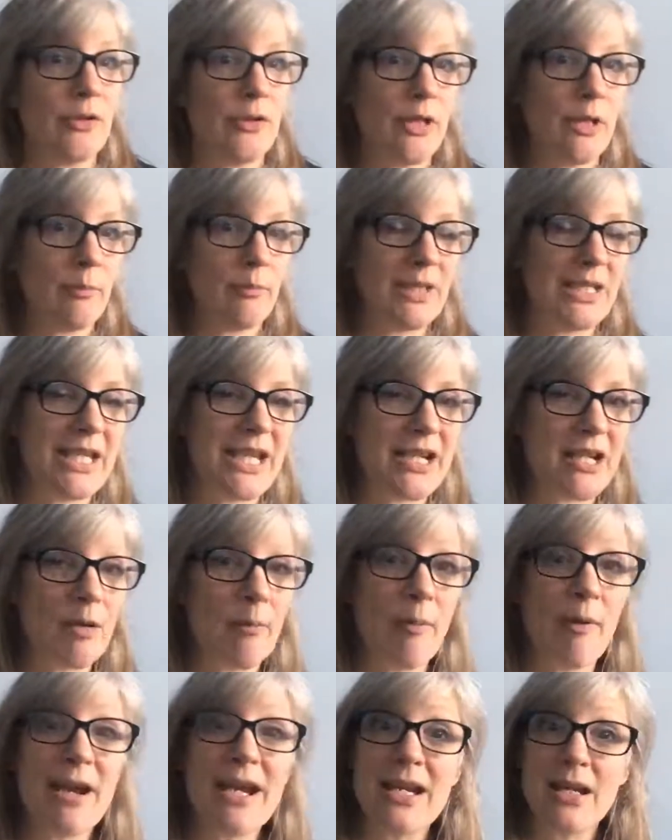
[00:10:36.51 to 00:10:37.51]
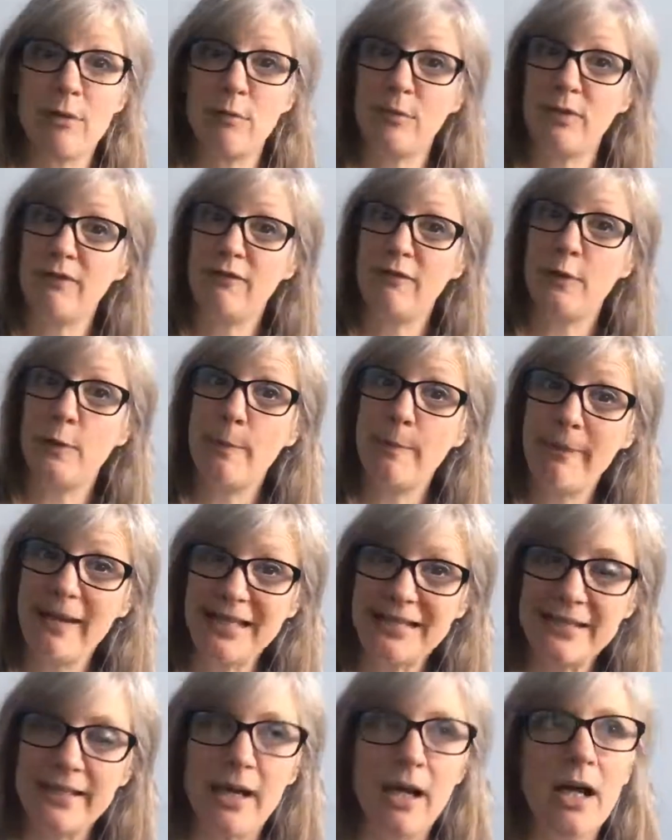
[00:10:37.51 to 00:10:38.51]
and then we take a break and we feel
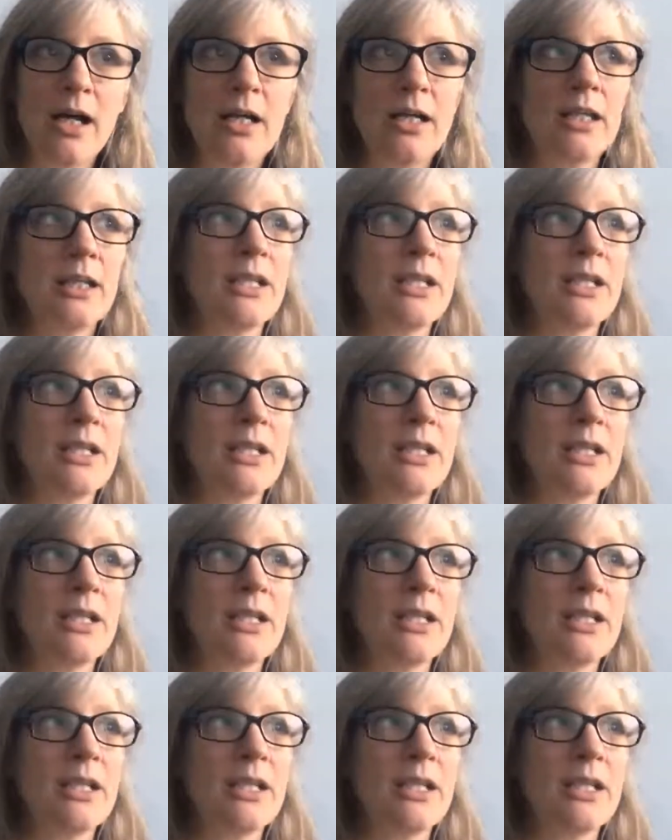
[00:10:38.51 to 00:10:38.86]
better.